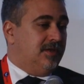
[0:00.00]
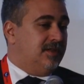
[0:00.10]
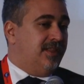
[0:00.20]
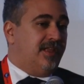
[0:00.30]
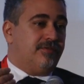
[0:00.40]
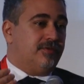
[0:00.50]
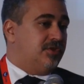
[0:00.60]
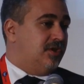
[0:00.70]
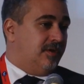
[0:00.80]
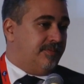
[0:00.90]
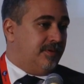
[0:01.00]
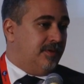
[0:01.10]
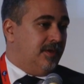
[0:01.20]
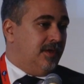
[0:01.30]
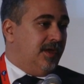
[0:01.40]
Never stop.
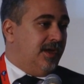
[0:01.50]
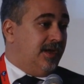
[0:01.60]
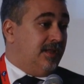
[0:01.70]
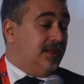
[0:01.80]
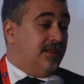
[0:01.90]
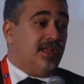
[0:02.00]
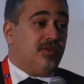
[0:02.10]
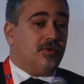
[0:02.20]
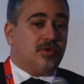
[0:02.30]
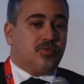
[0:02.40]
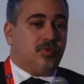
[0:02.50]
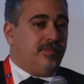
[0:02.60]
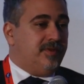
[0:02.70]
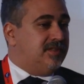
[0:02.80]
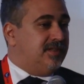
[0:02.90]
And networks will
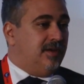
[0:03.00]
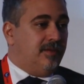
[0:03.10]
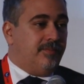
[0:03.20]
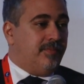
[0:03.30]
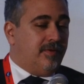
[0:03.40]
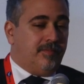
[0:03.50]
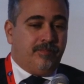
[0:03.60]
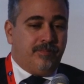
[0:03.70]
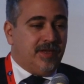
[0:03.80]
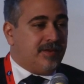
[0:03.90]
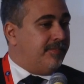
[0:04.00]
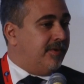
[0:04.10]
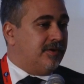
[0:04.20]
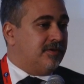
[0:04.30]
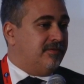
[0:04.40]
be still a big
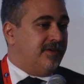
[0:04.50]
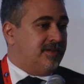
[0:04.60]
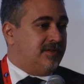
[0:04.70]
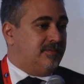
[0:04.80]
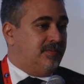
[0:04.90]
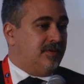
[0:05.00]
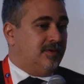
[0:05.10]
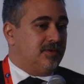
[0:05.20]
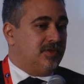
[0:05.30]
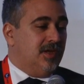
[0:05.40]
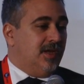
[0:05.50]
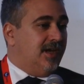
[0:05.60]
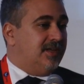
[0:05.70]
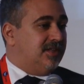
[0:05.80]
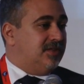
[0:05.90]
part of us because,
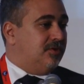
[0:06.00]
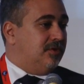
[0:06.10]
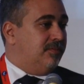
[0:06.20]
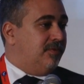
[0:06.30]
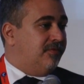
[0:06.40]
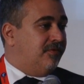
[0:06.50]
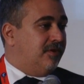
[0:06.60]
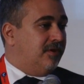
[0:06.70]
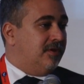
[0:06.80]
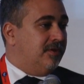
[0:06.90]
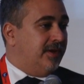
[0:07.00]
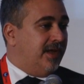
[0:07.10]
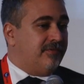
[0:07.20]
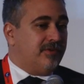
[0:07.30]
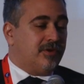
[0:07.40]
as I told before, you know,
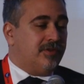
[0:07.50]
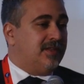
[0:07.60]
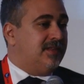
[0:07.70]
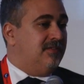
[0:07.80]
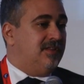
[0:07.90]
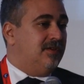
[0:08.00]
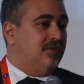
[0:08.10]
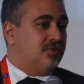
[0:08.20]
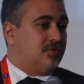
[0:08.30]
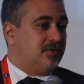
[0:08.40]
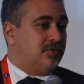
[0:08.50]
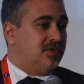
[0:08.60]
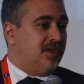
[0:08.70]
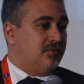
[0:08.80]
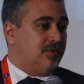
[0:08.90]
every connectivity goes through those
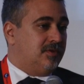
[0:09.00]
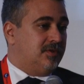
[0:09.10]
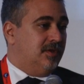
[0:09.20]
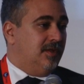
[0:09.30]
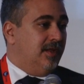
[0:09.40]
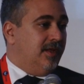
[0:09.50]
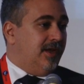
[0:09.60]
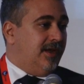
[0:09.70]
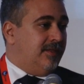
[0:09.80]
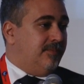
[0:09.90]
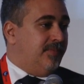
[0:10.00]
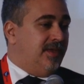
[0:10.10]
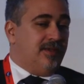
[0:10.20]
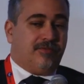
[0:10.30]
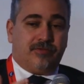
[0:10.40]
networks. And
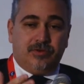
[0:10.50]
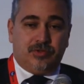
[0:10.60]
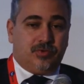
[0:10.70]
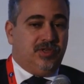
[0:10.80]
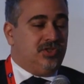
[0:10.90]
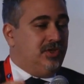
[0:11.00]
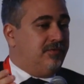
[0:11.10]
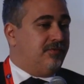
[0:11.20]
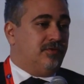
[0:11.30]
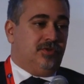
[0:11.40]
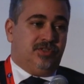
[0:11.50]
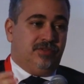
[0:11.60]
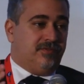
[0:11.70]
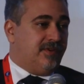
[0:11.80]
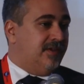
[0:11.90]
being for 3G,
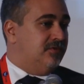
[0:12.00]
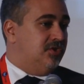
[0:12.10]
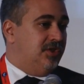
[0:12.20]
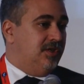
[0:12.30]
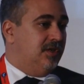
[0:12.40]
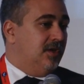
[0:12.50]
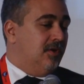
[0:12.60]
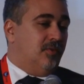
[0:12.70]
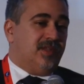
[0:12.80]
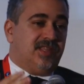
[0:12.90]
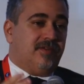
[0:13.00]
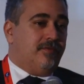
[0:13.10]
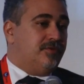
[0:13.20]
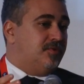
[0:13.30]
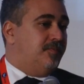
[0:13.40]
4G, 5G,
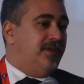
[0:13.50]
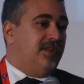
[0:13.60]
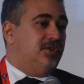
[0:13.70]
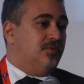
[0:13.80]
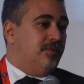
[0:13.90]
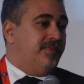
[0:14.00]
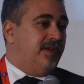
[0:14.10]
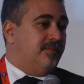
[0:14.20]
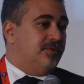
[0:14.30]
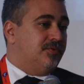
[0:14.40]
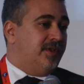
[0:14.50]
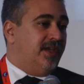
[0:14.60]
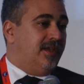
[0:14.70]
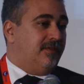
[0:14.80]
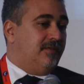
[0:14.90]
whatever speed you will be able to
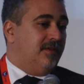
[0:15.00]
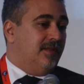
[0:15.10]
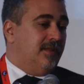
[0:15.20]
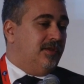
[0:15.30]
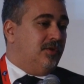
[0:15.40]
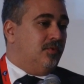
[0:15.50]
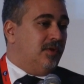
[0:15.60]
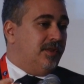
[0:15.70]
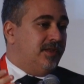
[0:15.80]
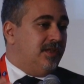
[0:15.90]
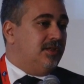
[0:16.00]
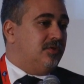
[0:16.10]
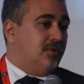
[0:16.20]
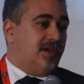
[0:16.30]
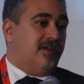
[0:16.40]
get, you will need
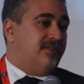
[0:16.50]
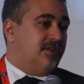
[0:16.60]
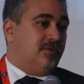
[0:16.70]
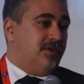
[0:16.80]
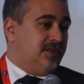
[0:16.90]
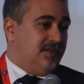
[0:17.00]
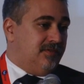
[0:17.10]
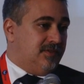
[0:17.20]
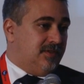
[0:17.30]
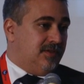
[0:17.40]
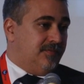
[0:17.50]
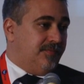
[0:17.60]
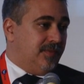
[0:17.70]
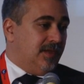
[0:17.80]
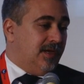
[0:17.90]
to have that connectivity.
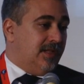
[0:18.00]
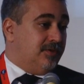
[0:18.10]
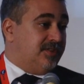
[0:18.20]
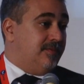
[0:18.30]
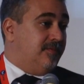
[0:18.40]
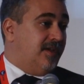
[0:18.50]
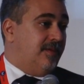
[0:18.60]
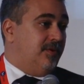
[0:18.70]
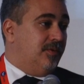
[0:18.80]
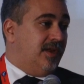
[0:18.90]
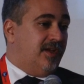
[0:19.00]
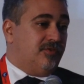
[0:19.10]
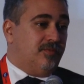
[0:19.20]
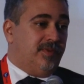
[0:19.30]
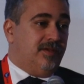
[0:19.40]
At the same time, you will have
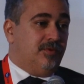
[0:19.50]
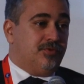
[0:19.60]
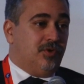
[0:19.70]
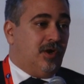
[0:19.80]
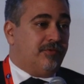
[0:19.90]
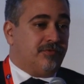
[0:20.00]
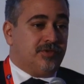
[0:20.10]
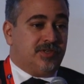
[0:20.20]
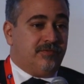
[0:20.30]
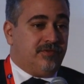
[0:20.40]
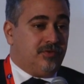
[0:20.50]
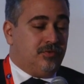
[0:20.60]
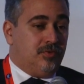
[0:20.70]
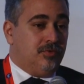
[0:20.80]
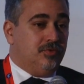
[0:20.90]
to be able to offer something to
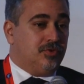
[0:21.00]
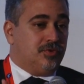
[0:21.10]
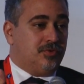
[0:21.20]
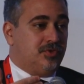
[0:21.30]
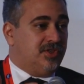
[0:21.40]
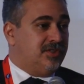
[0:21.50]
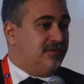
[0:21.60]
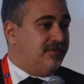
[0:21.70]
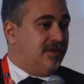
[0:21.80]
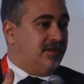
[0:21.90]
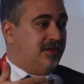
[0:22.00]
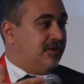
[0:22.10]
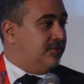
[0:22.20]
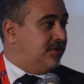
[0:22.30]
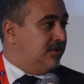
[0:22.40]
the users to justify that they
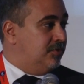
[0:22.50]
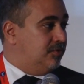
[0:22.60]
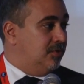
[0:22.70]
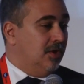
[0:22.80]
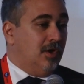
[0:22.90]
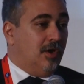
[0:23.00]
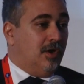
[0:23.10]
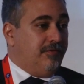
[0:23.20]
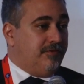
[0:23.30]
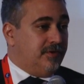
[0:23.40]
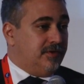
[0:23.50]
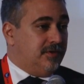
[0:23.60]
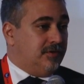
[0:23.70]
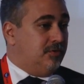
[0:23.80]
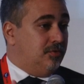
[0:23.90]
continue to offer it
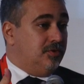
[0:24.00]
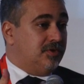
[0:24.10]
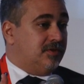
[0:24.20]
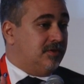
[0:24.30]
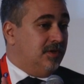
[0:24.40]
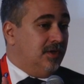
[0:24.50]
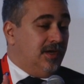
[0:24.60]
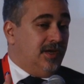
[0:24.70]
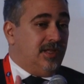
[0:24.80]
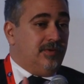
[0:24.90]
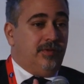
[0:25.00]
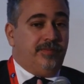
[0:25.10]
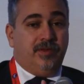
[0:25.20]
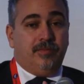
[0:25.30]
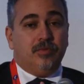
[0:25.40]
and to use it. And there will
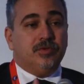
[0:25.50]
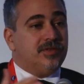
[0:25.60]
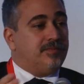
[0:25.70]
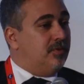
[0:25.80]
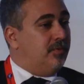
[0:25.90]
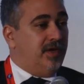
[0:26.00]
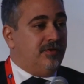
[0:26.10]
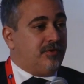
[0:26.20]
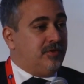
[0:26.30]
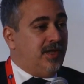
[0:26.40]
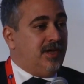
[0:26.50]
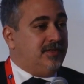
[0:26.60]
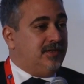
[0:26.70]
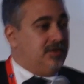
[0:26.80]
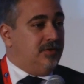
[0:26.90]
be a multiple way of
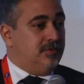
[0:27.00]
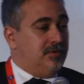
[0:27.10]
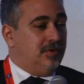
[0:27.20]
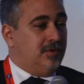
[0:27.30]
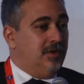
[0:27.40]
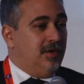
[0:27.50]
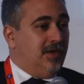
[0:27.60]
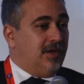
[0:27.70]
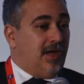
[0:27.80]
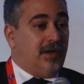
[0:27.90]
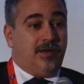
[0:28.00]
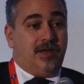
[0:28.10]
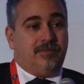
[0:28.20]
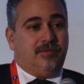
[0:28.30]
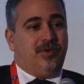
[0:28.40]
connecting you. You know,
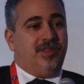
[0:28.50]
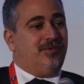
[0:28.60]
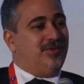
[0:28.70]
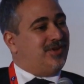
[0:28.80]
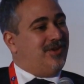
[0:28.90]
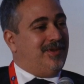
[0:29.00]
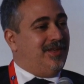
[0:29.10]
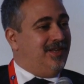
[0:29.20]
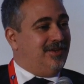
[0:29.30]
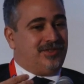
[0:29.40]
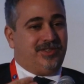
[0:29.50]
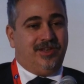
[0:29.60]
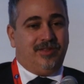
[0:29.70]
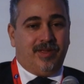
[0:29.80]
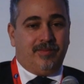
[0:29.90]
when I was coming here
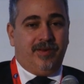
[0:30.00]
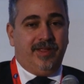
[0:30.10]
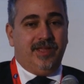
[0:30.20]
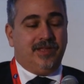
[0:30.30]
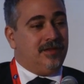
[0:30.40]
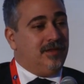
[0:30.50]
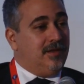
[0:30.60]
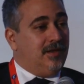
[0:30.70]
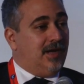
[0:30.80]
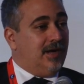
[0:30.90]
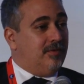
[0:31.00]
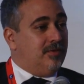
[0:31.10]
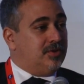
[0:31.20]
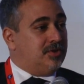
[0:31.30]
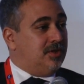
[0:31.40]
still on my plane, I
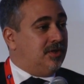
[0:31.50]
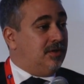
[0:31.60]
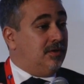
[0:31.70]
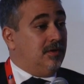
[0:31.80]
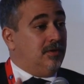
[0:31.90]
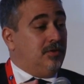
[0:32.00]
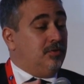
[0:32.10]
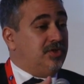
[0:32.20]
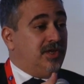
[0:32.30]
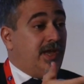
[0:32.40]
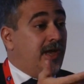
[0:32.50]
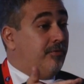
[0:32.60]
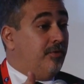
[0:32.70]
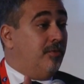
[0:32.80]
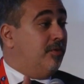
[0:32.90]
was using
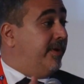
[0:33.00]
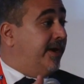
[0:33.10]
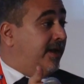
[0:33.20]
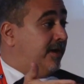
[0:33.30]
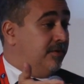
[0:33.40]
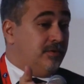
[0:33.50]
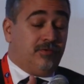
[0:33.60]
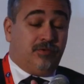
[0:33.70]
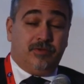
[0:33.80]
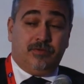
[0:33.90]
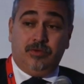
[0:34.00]
Aero Mobile. I don't know if you ever